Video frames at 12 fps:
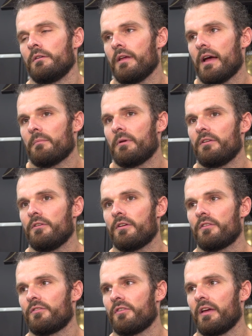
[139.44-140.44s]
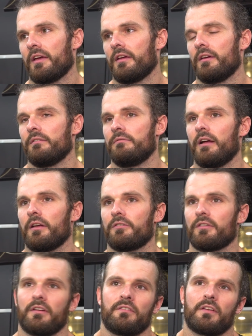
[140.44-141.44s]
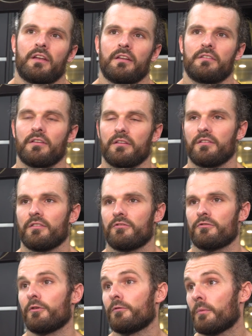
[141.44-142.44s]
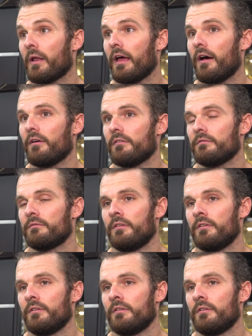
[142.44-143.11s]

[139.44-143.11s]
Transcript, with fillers: Yeah, I mean, you could say how significant is it since Drew's been out?